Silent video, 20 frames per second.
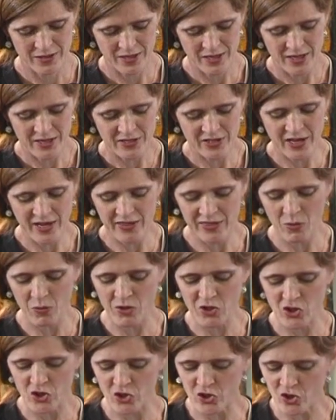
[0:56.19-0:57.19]
saying that we
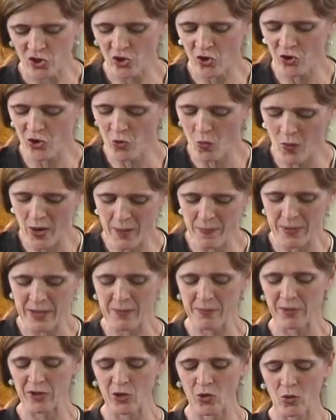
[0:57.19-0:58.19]
should turn away
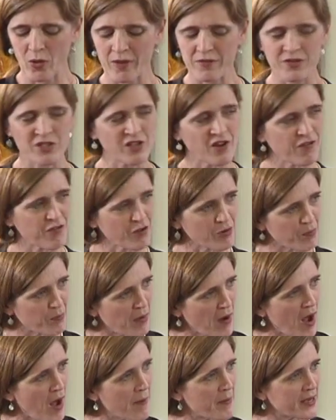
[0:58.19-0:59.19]
people who have suffered
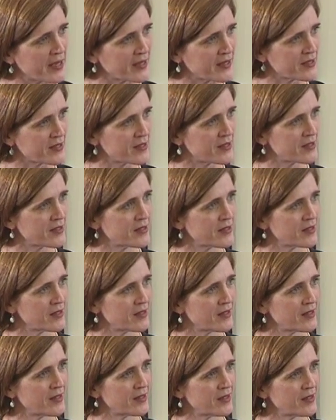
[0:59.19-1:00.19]
bombings,
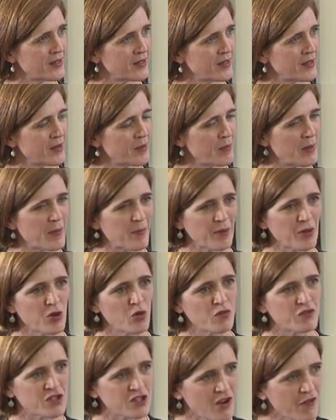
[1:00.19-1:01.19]
people who've
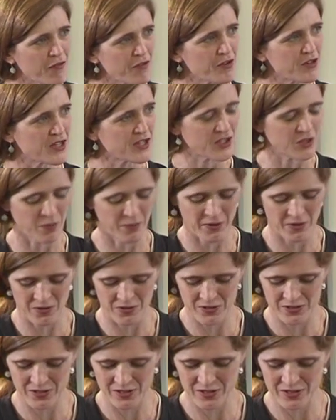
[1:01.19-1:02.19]
suffered
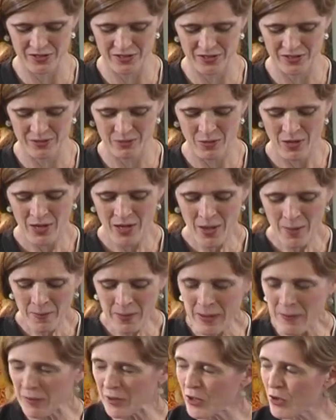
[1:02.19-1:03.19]
disappearances,
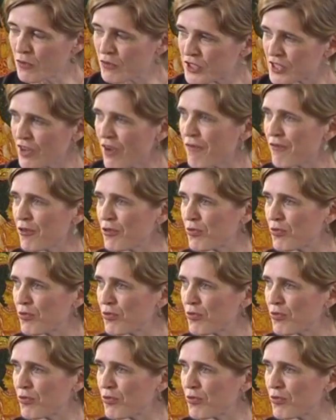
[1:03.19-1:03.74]
people who've suffered